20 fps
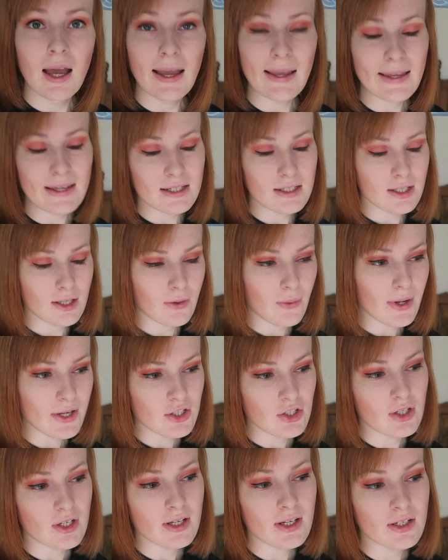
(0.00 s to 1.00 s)
I guess the
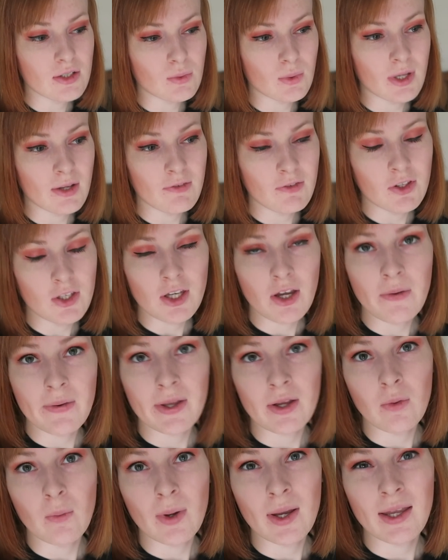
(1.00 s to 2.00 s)
question is, whenever you're
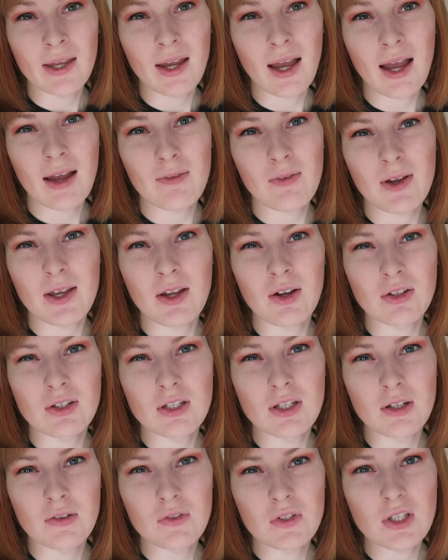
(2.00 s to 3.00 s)
going away, have I
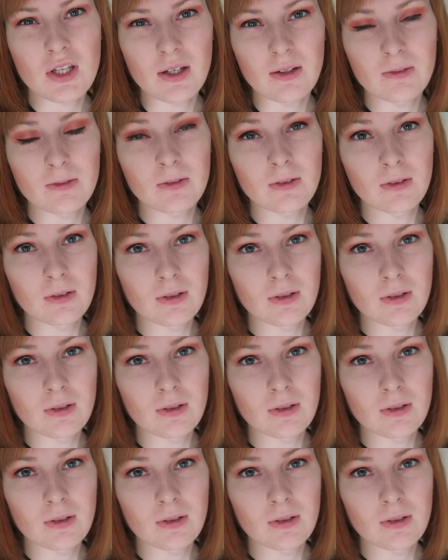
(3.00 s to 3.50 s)
got enough stuff?